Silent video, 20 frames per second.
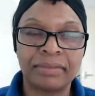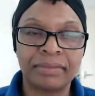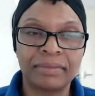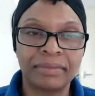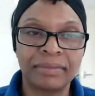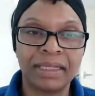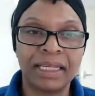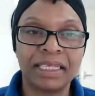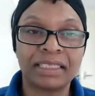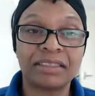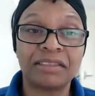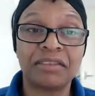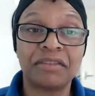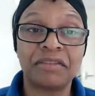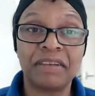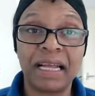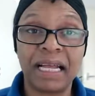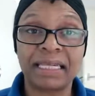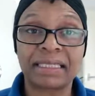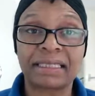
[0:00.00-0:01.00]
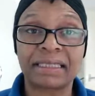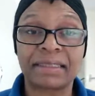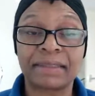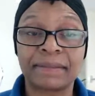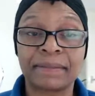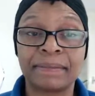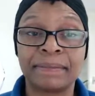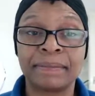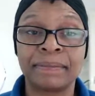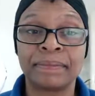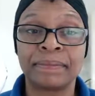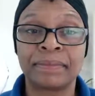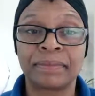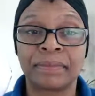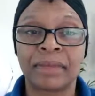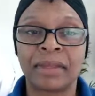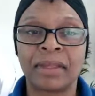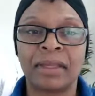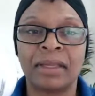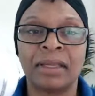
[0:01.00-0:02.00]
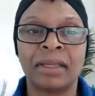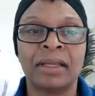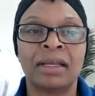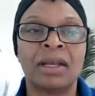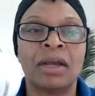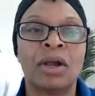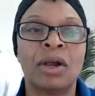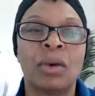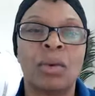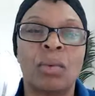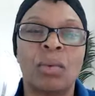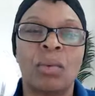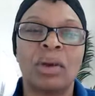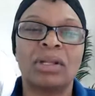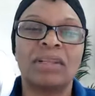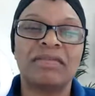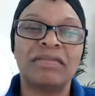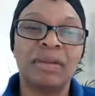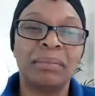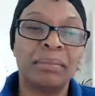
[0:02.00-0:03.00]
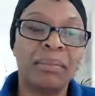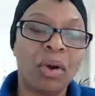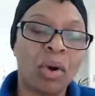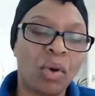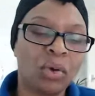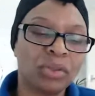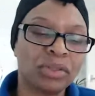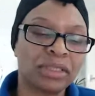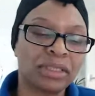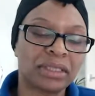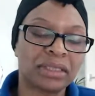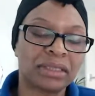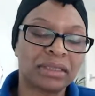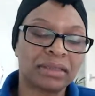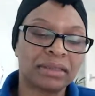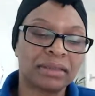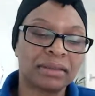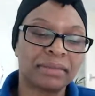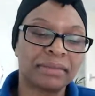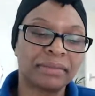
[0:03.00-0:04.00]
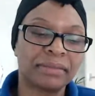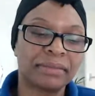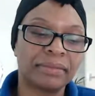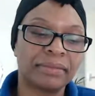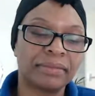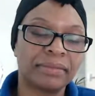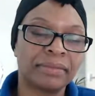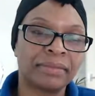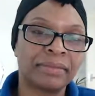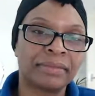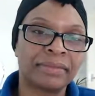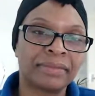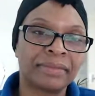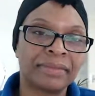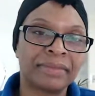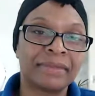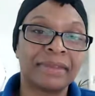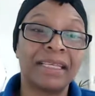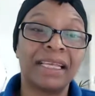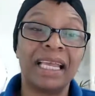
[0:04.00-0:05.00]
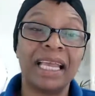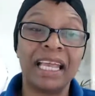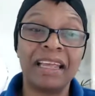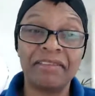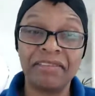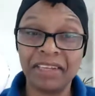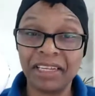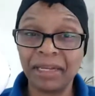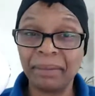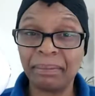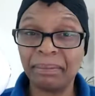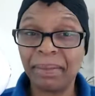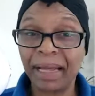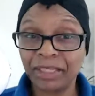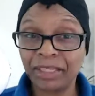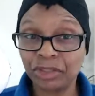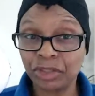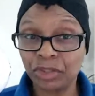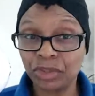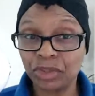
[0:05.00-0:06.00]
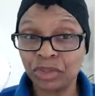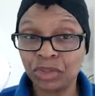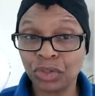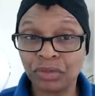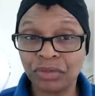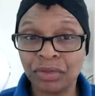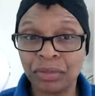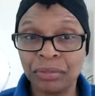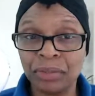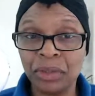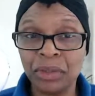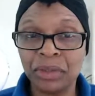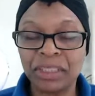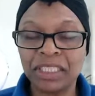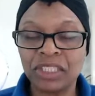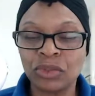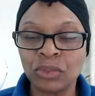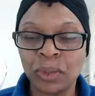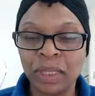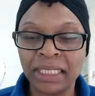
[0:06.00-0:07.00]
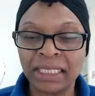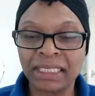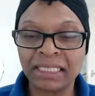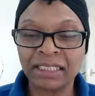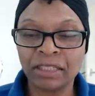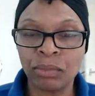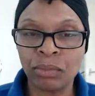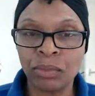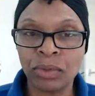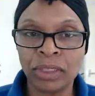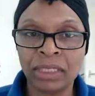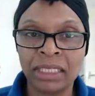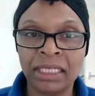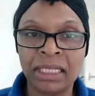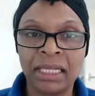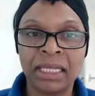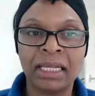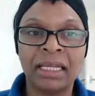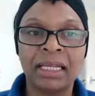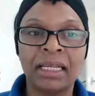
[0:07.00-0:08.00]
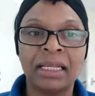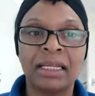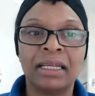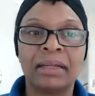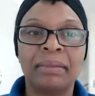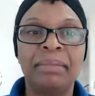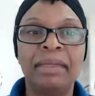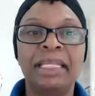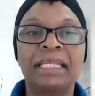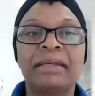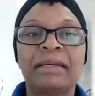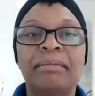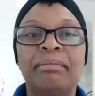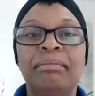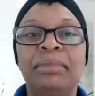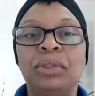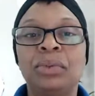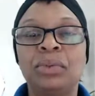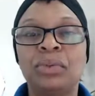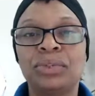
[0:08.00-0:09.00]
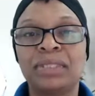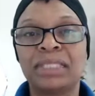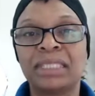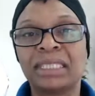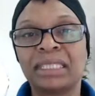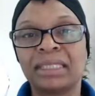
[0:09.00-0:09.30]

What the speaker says: That's a fact. One of the most evident patterns of abuse is when someone being abused